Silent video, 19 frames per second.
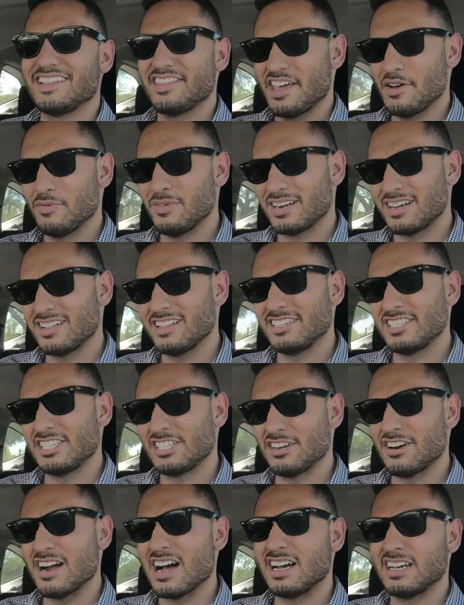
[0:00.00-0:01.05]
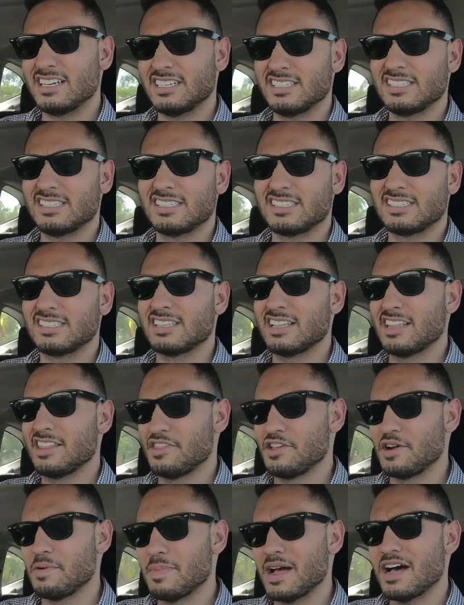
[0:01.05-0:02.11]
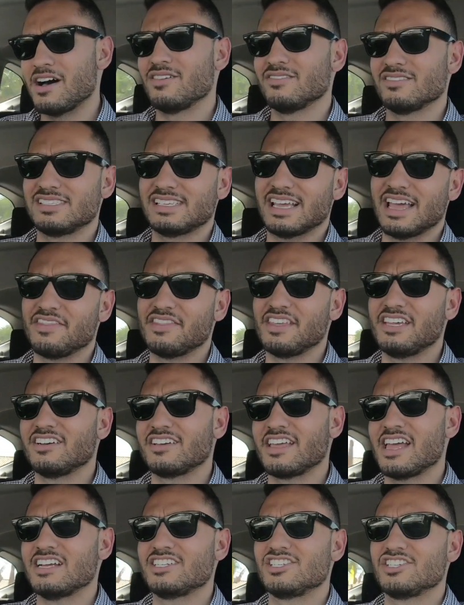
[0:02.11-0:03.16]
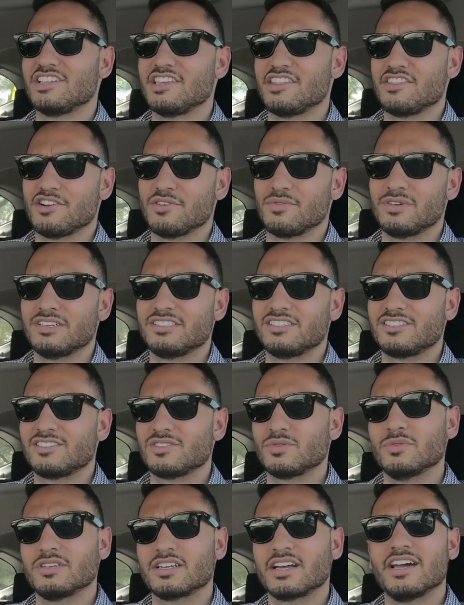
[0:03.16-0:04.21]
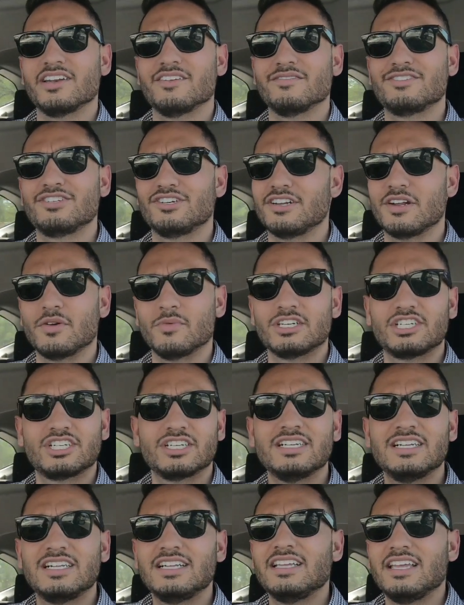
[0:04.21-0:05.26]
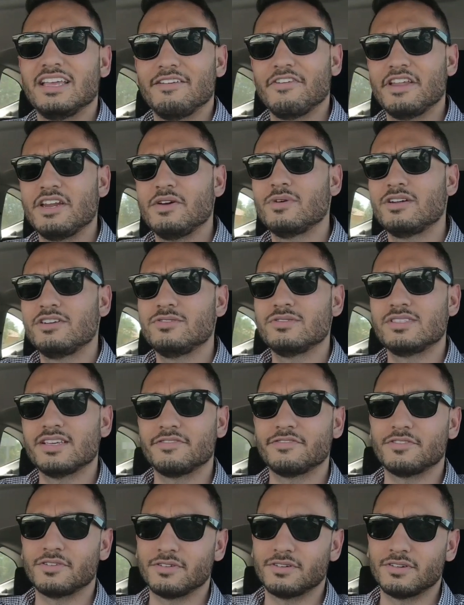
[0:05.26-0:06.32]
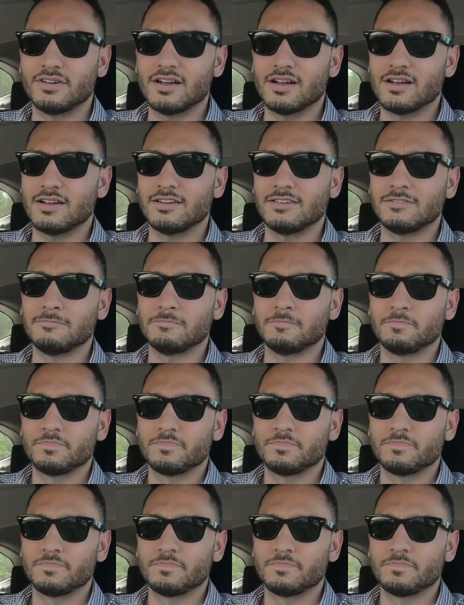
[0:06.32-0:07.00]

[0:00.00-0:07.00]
They would clench their eyes, their mouths, and then occasionally their wrists would kind of turn in, which if anyone who's ever